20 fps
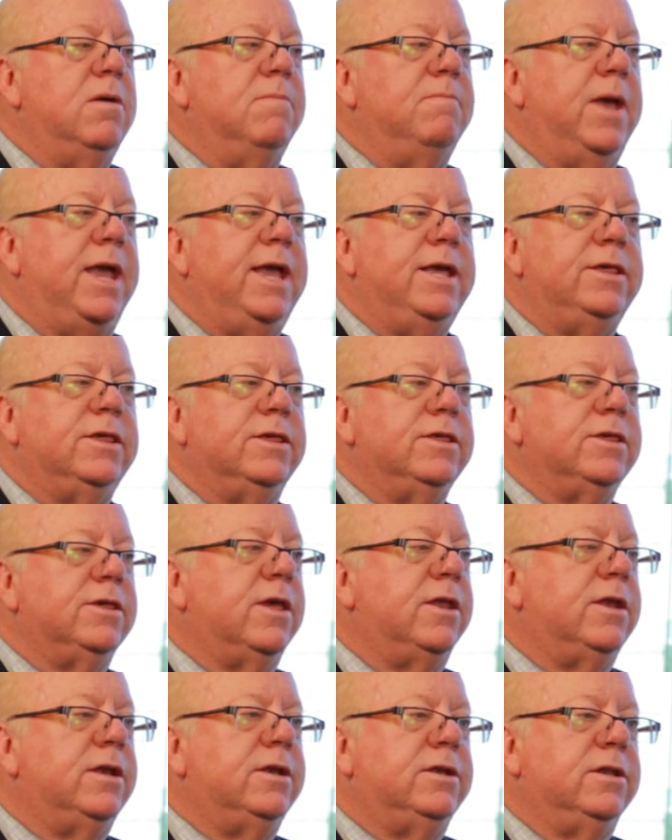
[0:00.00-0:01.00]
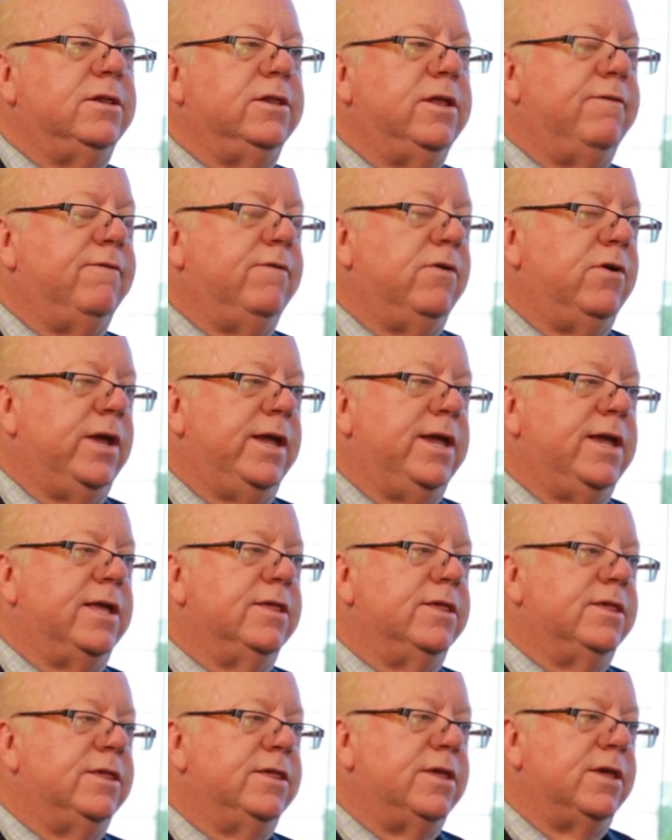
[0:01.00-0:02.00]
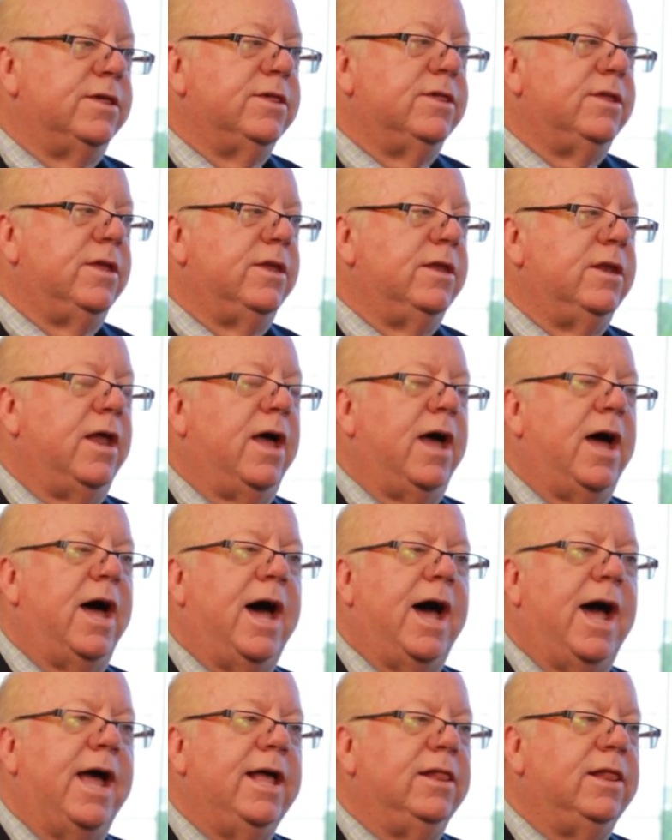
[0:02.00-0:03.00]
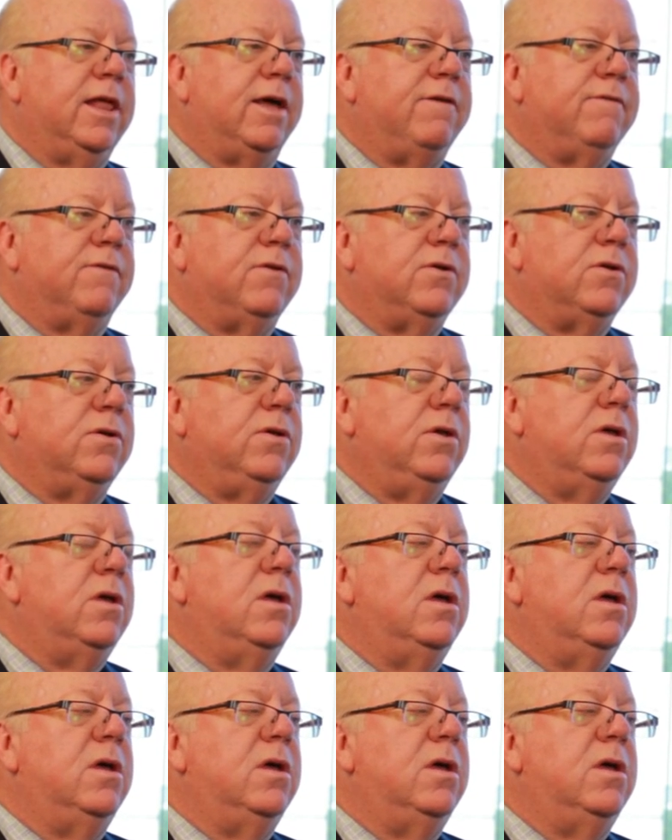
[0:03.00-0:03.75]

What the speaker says: P.A.C.E is going to deliver a consistent, high-level,